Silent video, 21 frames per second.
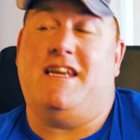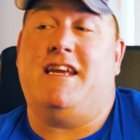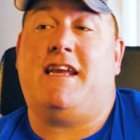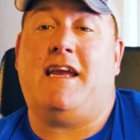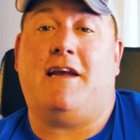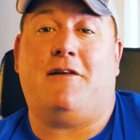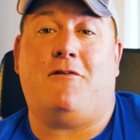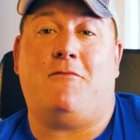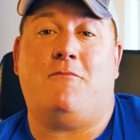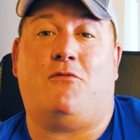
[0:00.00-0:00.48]
You
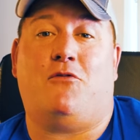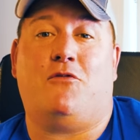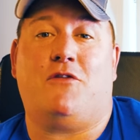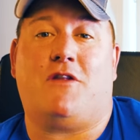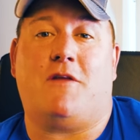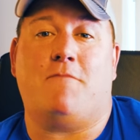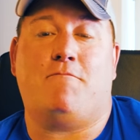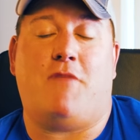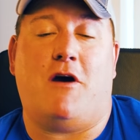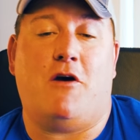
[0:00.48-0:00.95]
get on
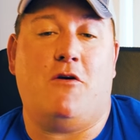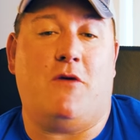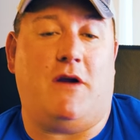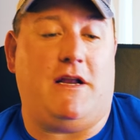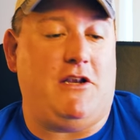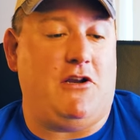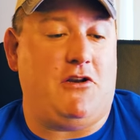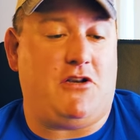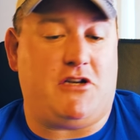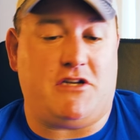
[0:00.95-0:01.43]
board the boat
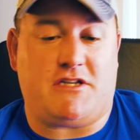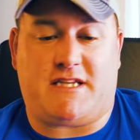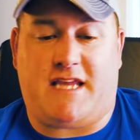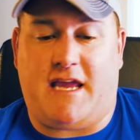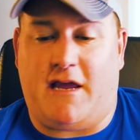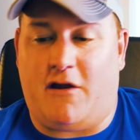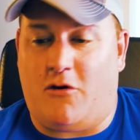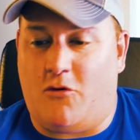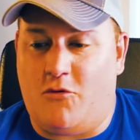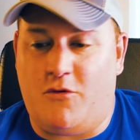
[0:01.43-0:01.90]
and you just
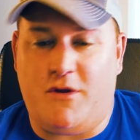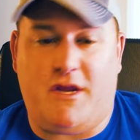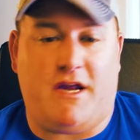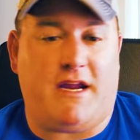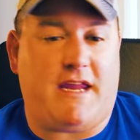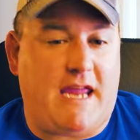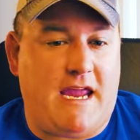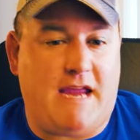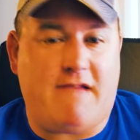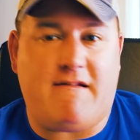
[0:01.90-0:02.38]
get all your
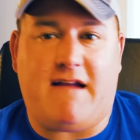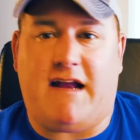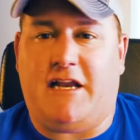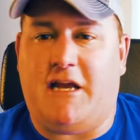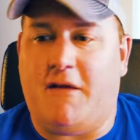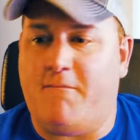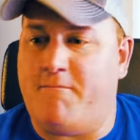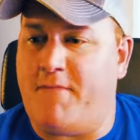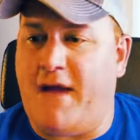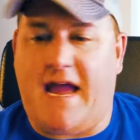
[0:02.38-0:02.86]
gear out of
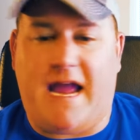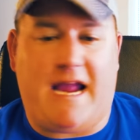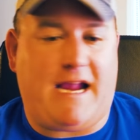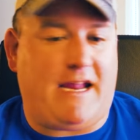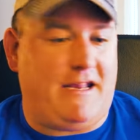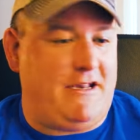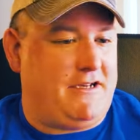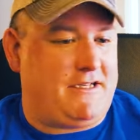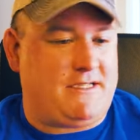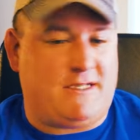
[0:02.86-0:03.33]
your
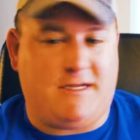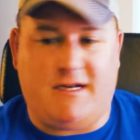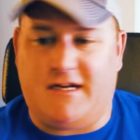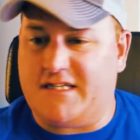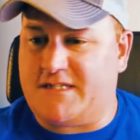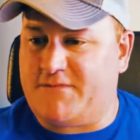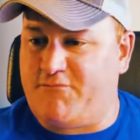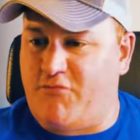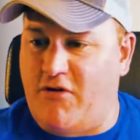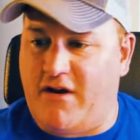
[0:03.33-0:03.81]
bag and you
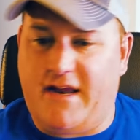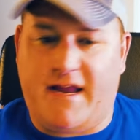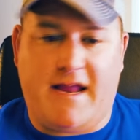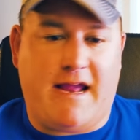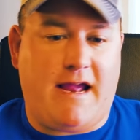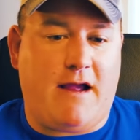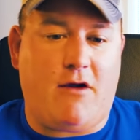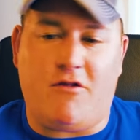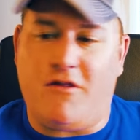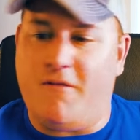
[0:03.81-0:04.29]
start spreading
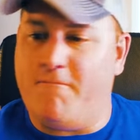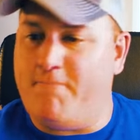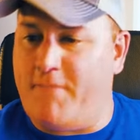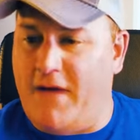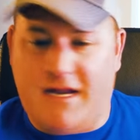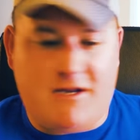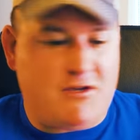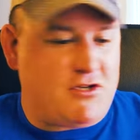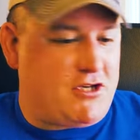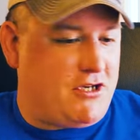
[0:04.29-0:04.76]
it out on the
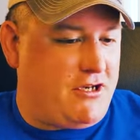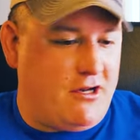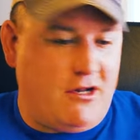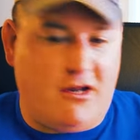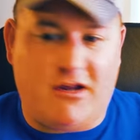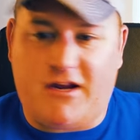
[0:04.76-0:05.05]
bench and you're